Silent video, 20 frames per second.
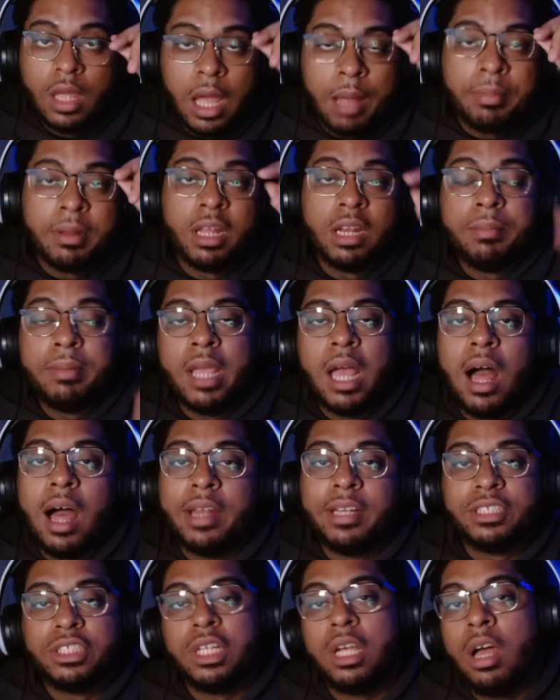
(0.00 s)
I'm gonna be
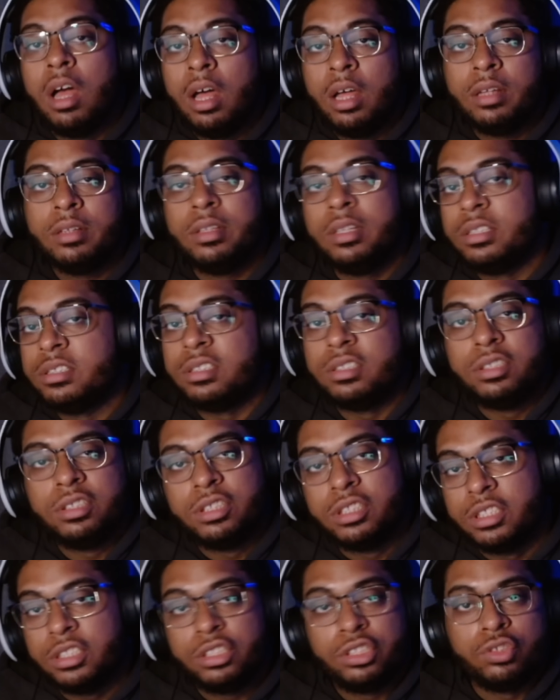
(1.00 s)
honest, y'all, this is
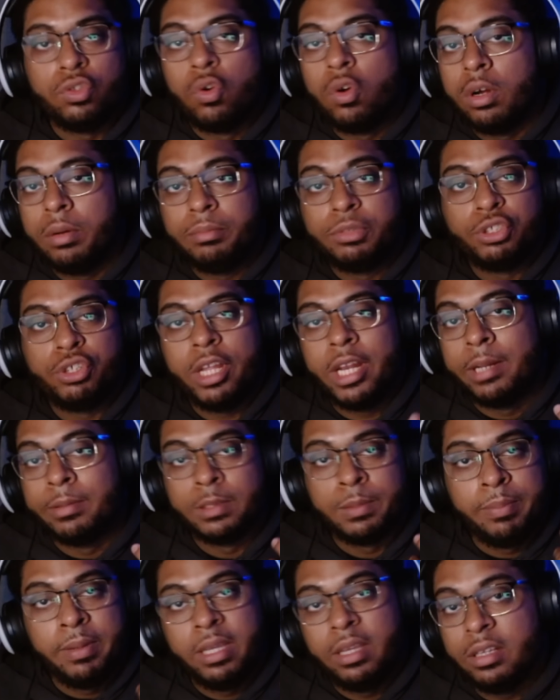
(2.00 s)
just Storm straight up
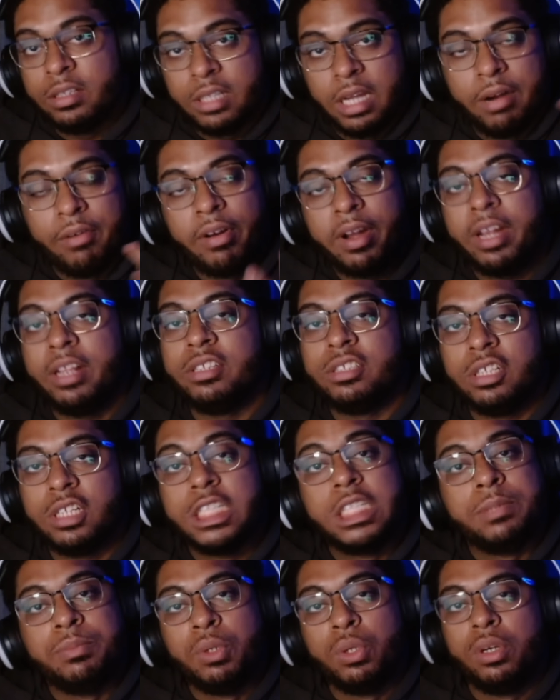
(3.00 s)
speaking directly to the
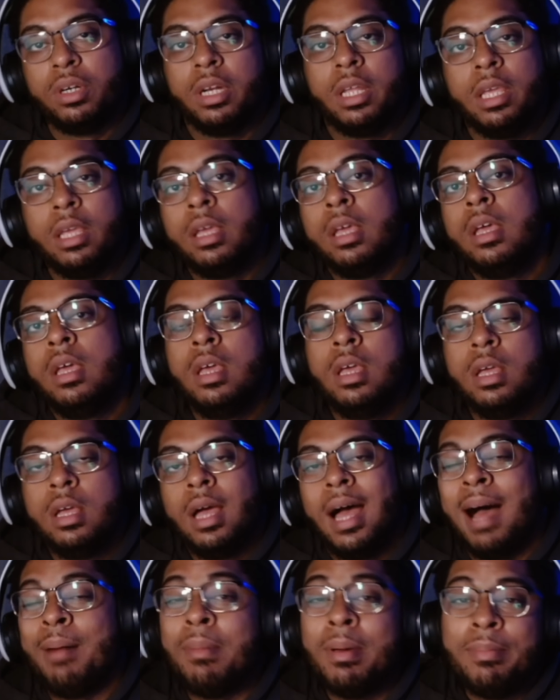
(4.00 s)
community.
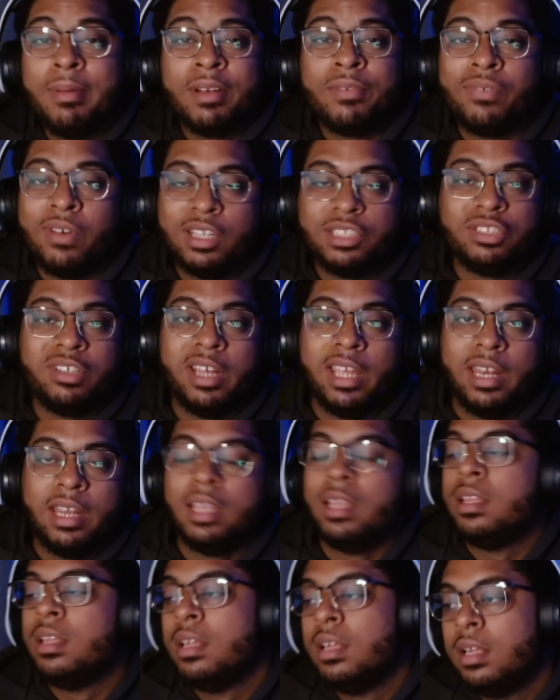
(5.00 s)
I'm a bit frustrated.
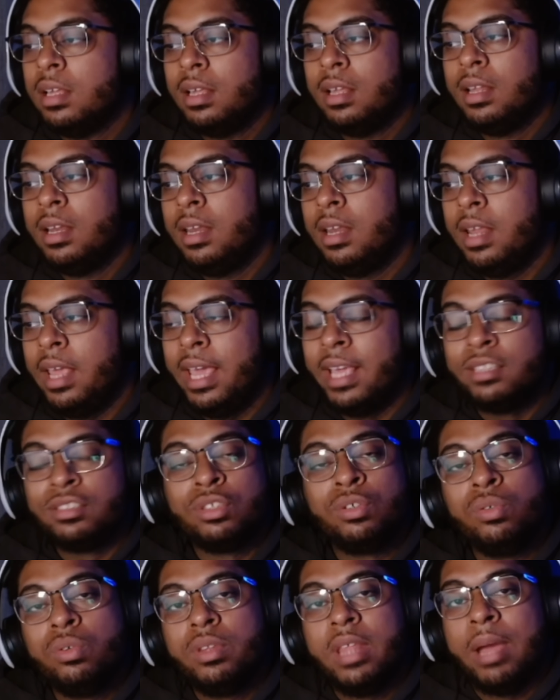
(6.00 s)
It's
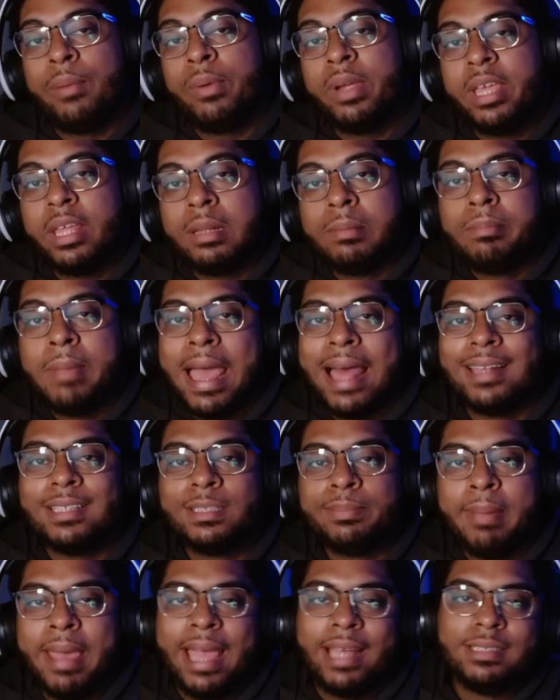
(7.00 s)
cool that we're getting
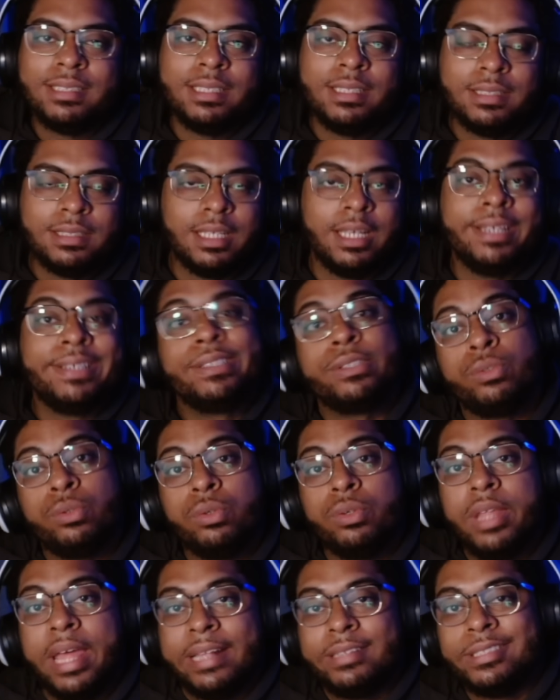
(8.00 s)
balanced patches. It's
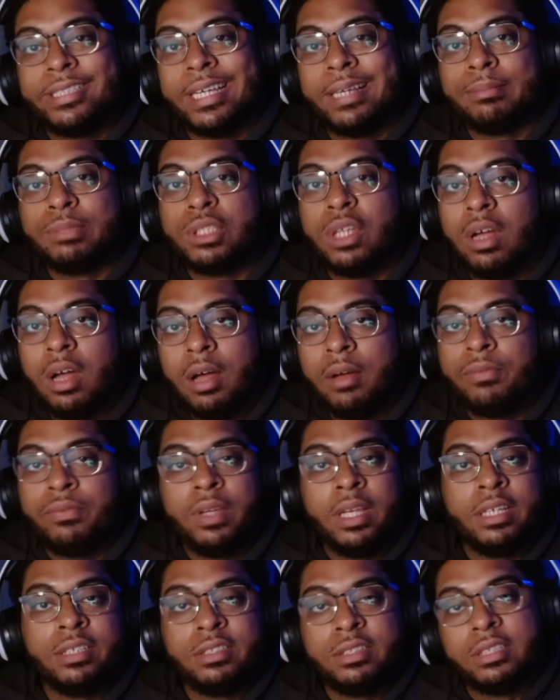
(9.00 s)
cool that Samsoft
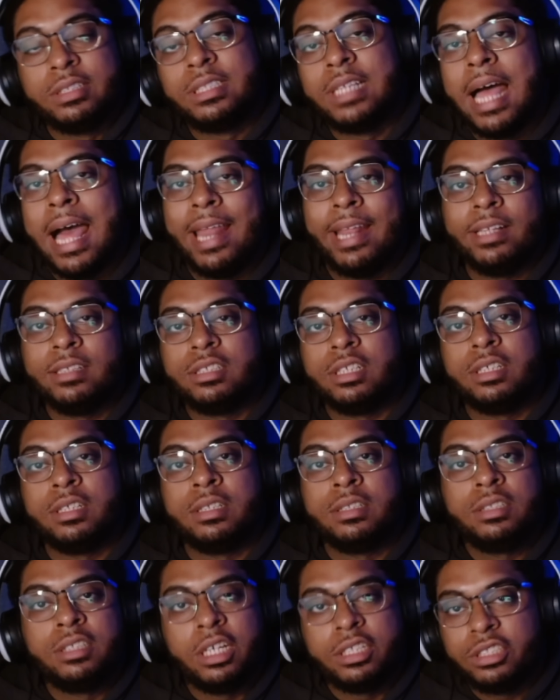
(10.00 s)
is deciding
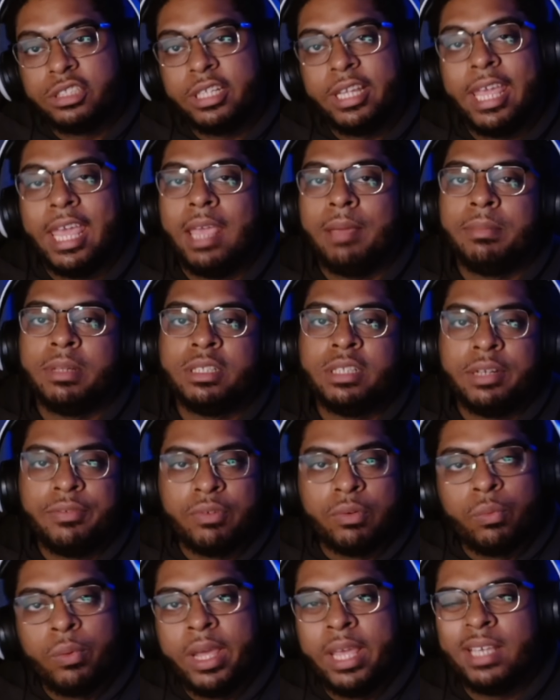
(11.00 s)
to touch the game in
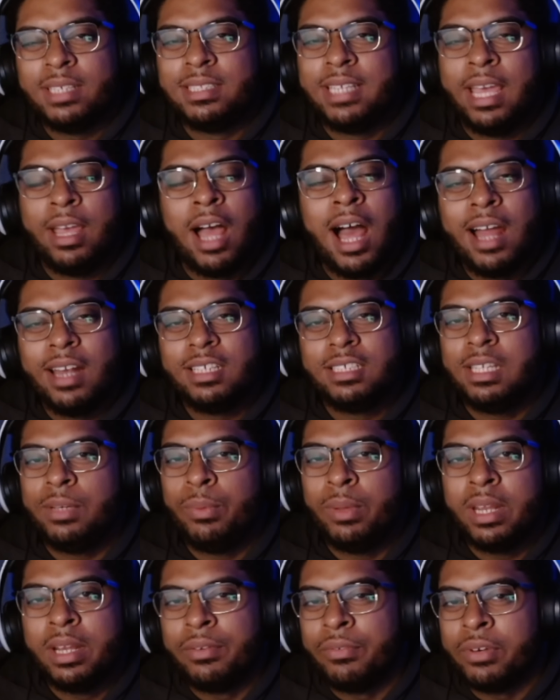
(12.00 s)
different ways that honestly we
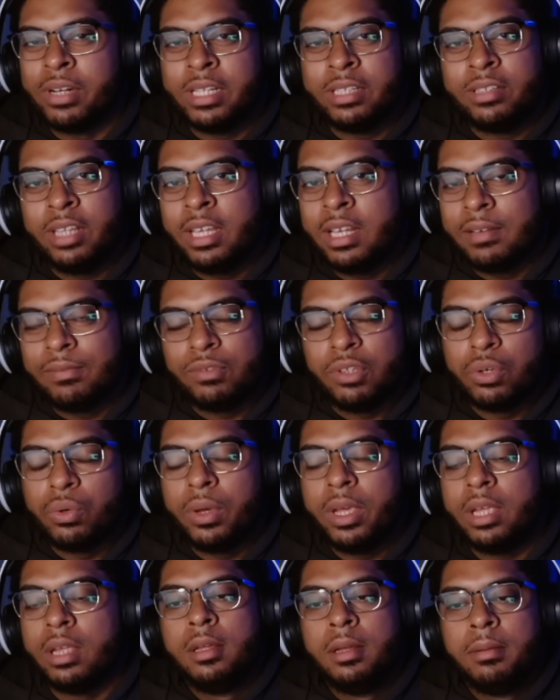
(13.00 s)
didn't really think of
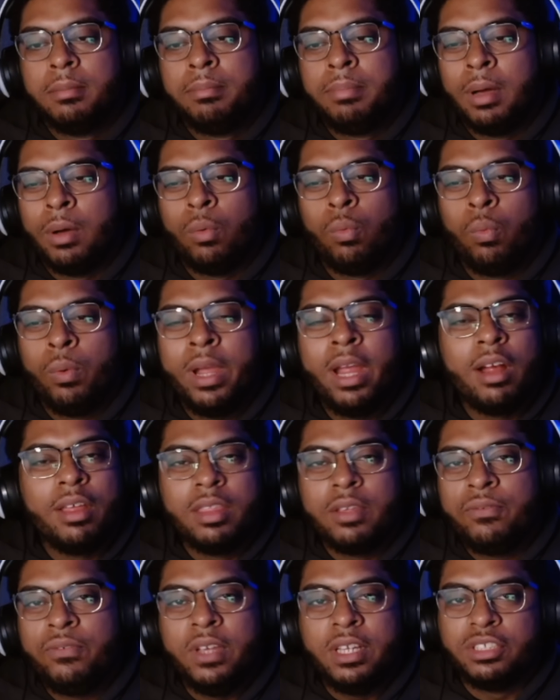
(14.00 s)
doing. But where are
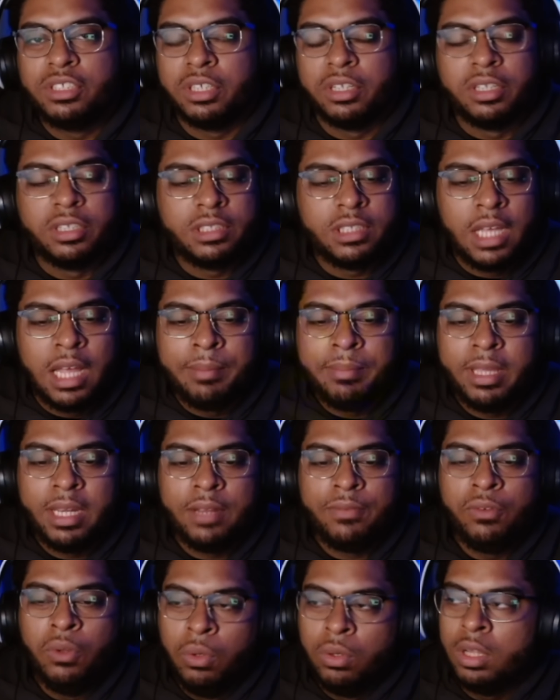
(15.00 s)
the features? I mean,
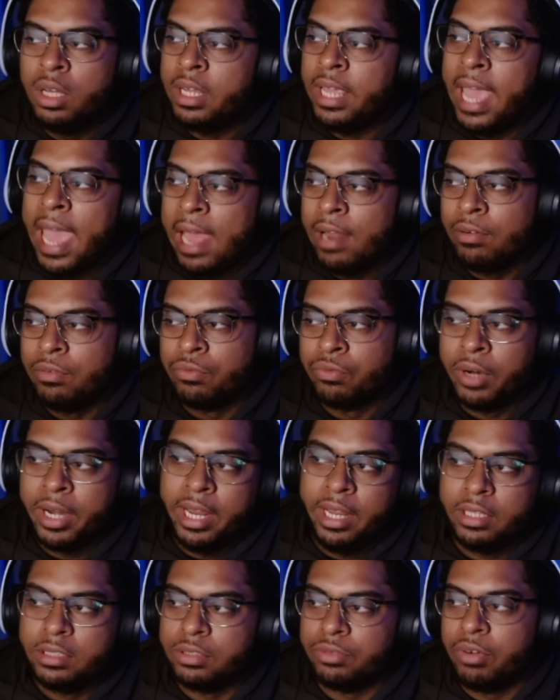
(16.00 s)
if you look at
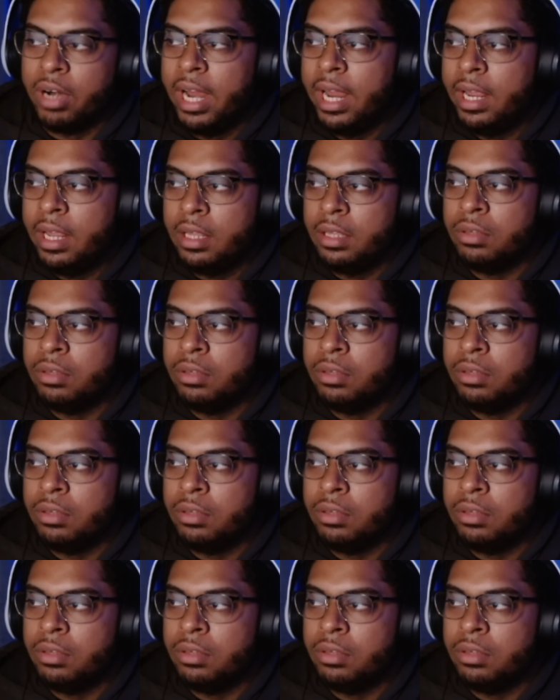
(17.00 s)
Rank, right?